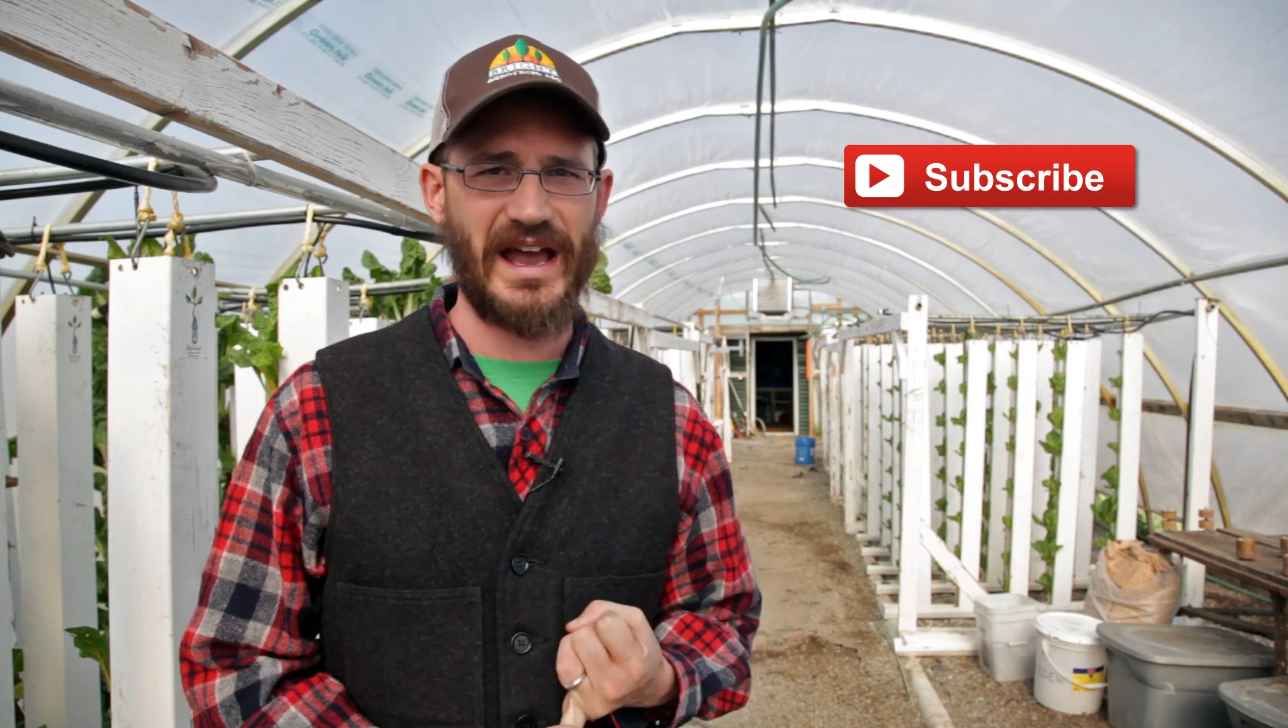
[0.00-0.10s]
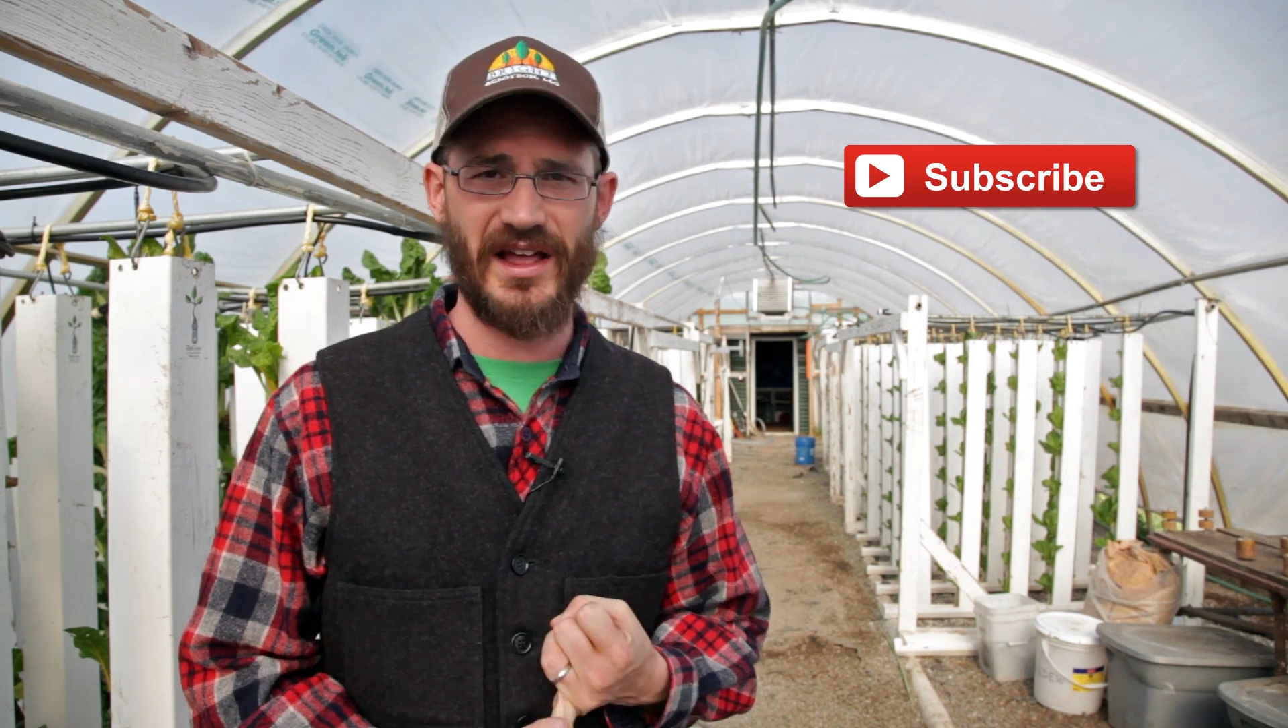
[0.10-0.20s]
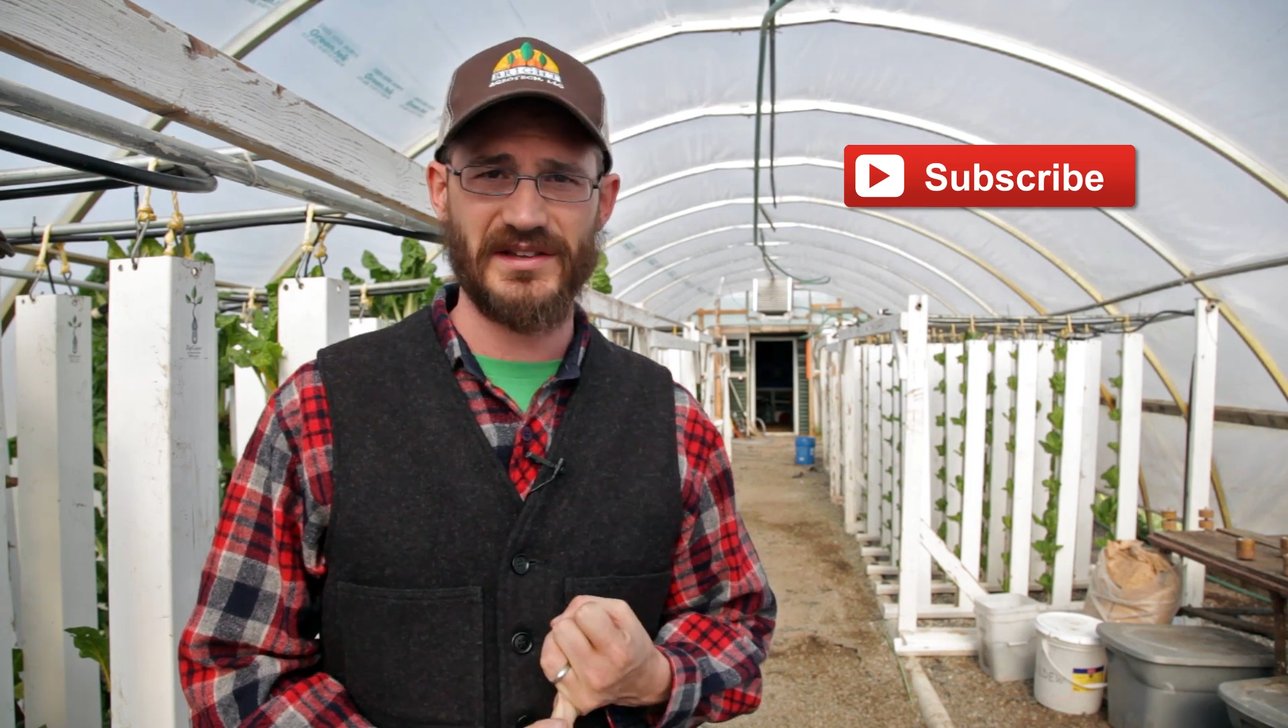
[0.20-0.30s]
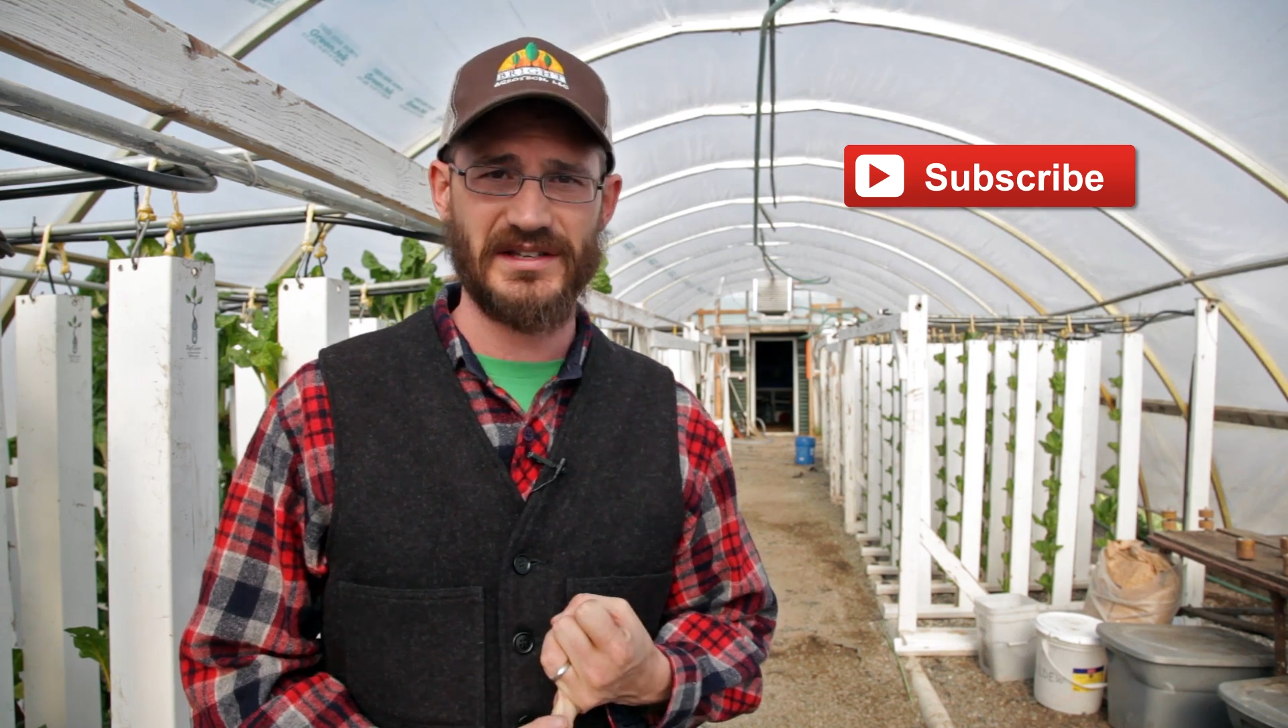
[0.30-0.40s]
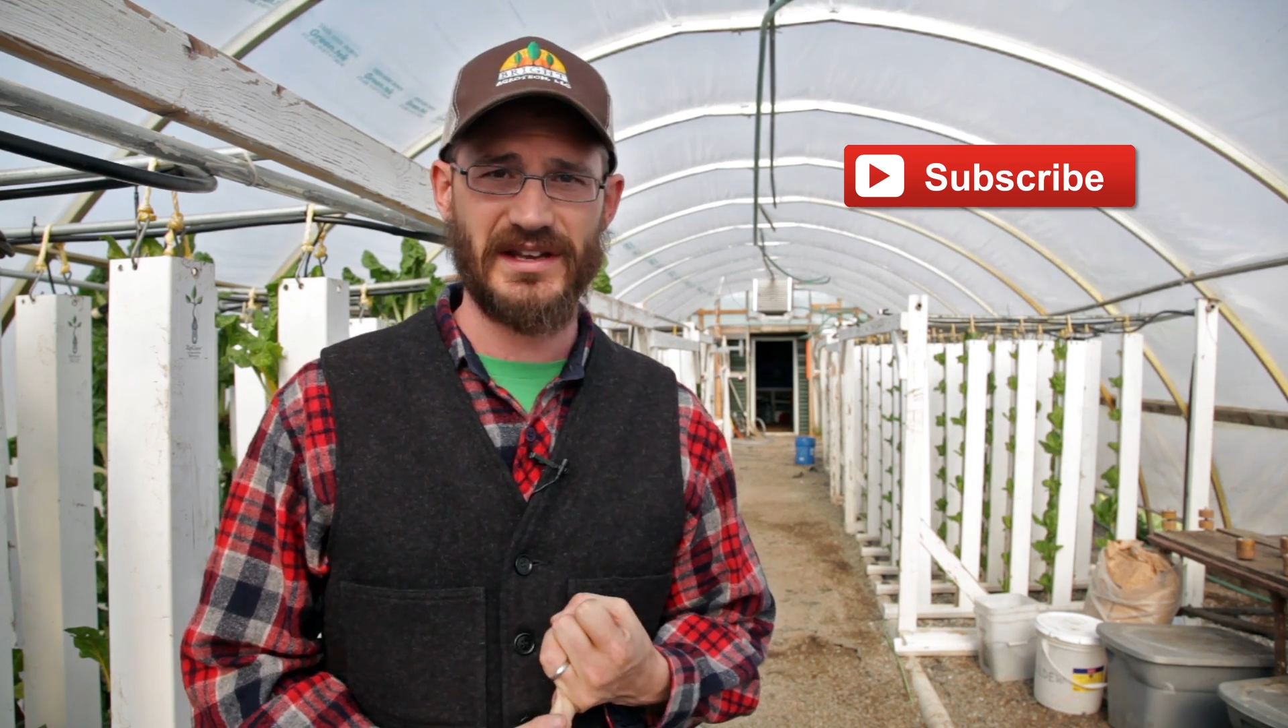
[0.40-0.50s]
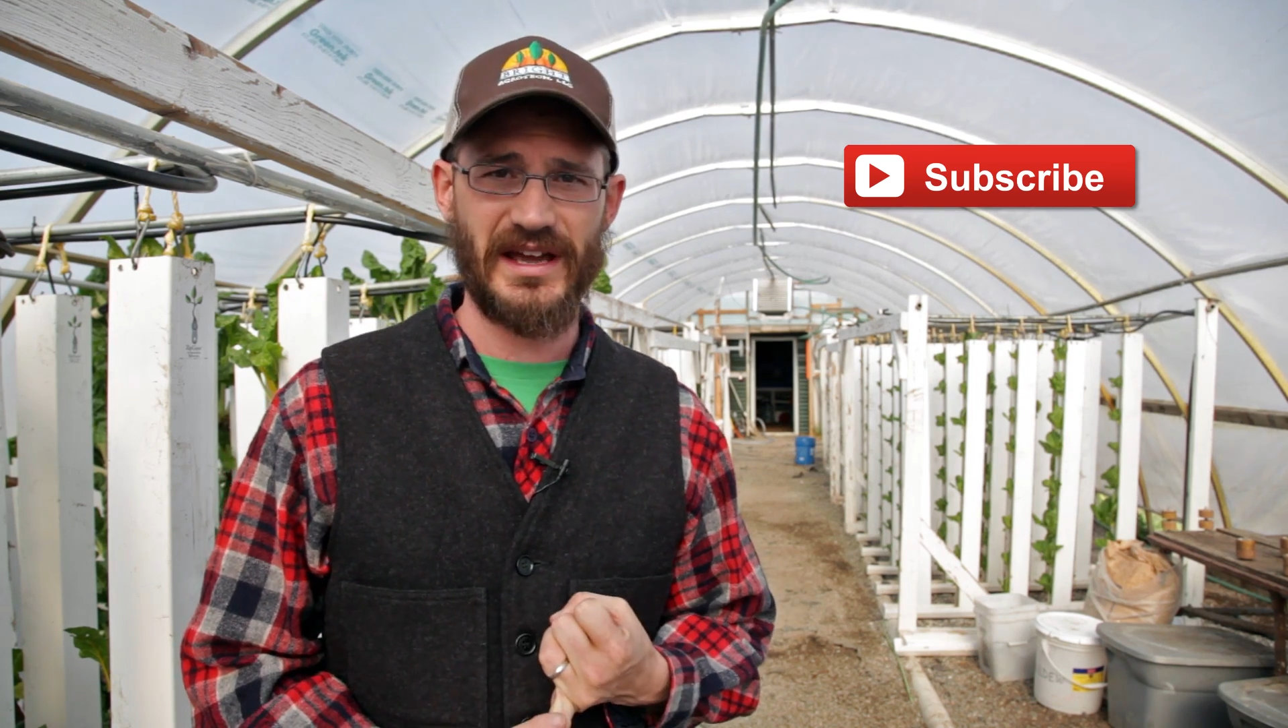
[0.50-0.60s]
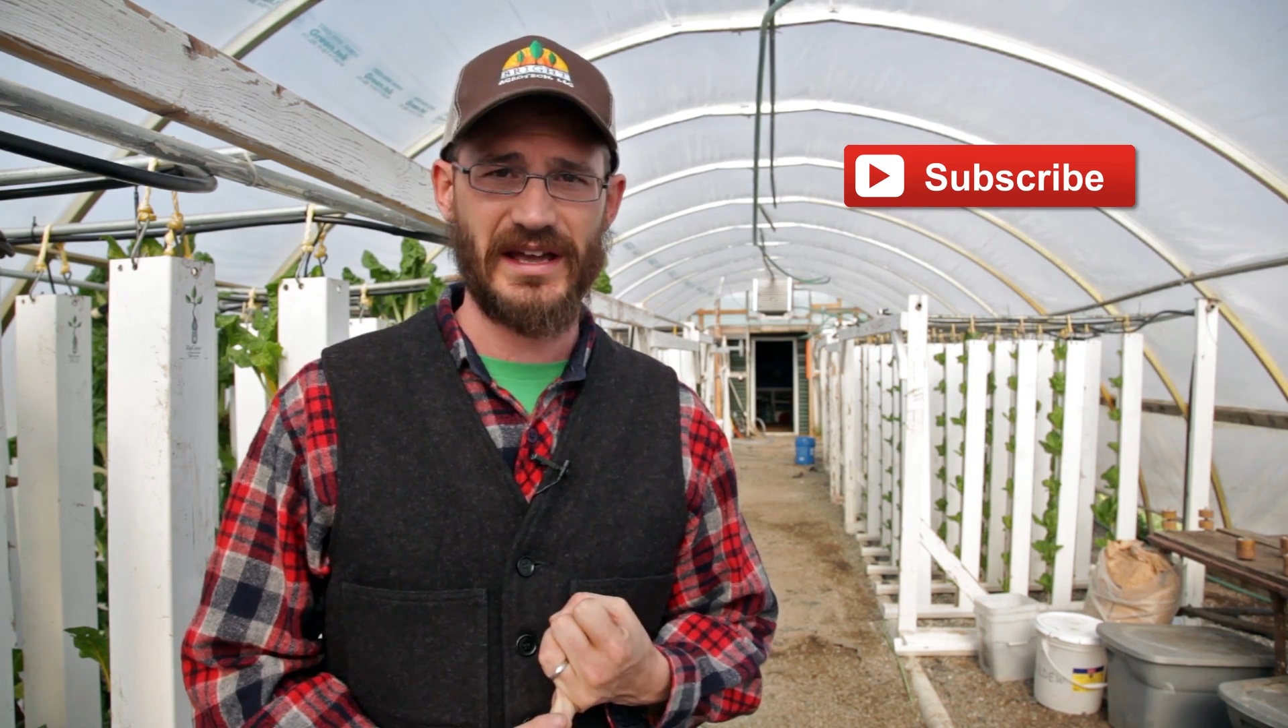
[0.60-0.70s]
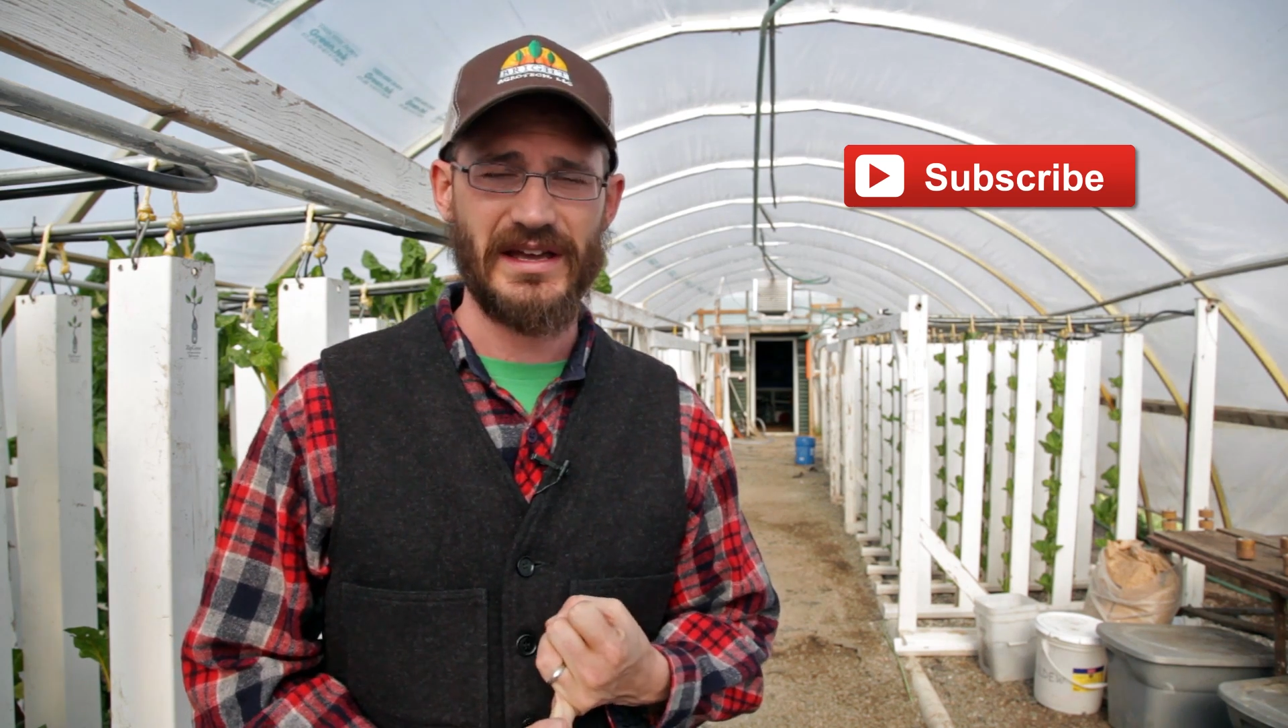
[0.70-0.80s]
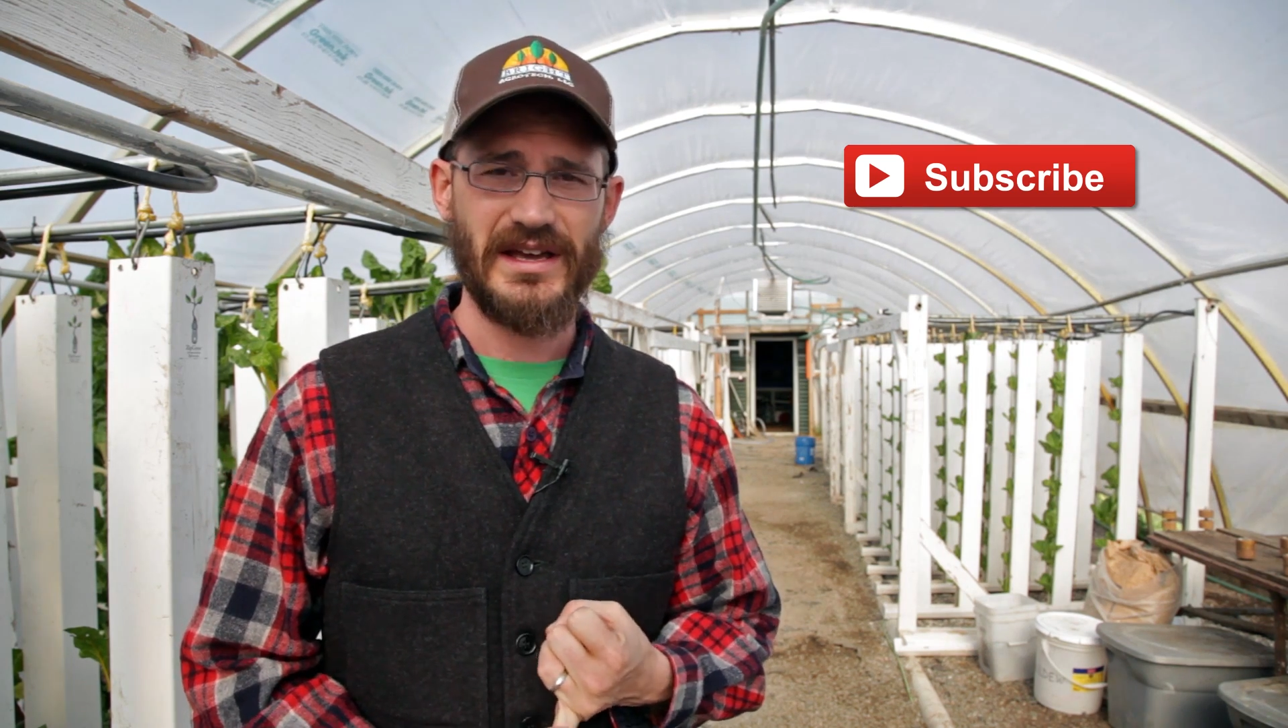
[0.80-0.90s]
gallons a day.